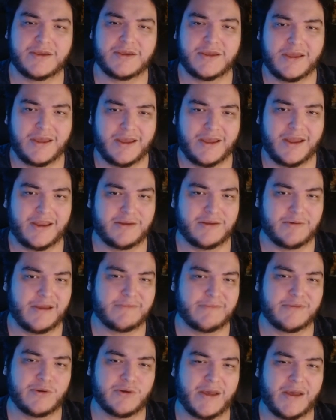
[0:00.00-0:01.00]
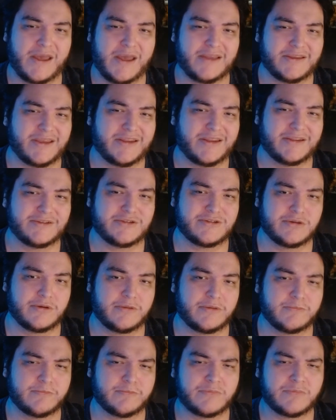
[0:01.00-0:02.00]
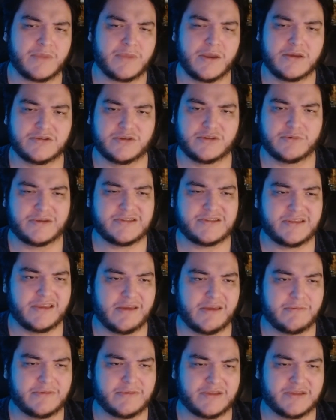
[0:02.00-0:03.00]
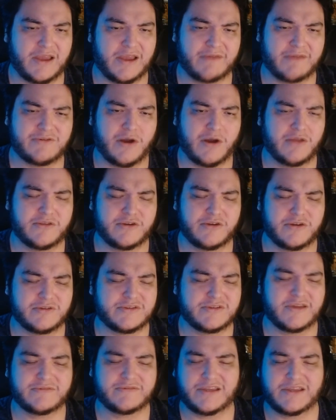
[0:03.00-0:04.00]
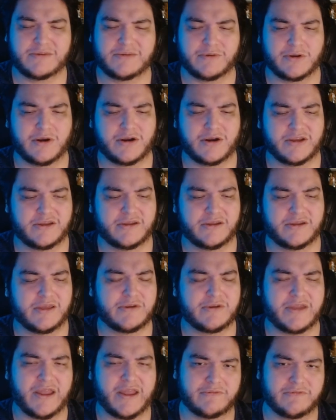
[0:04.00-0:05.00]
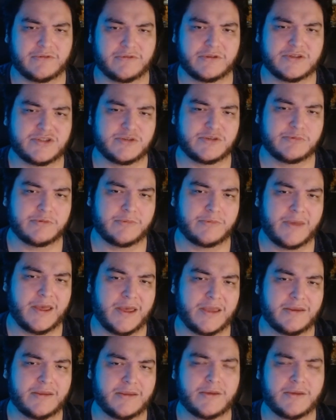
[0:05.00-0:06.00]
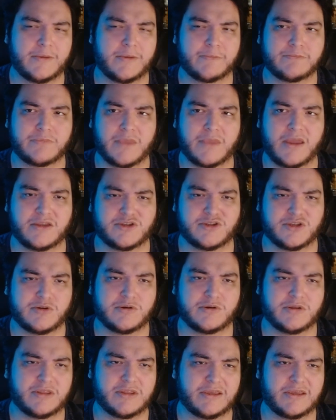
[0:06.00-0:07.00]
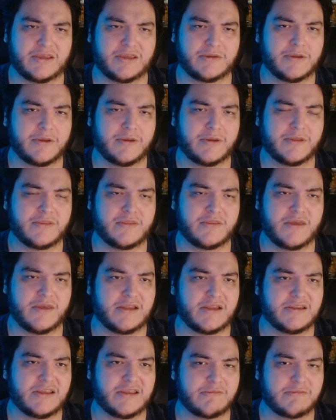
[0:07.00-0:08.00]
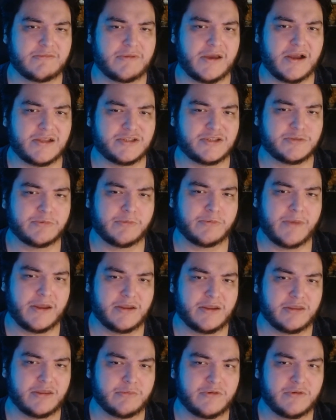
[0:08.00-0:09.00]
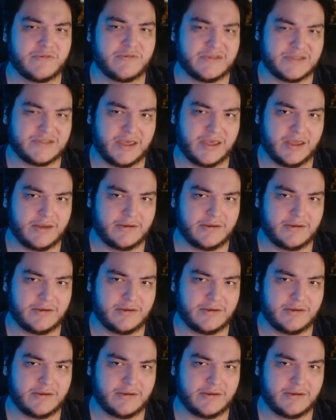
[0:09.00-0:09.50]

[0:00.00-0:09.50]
Anyway, I'm going to go ahead and get into it. So recently after all the news I've seen regarding Henry Cavill as Superman and generally the idea behind Superman in the movies again,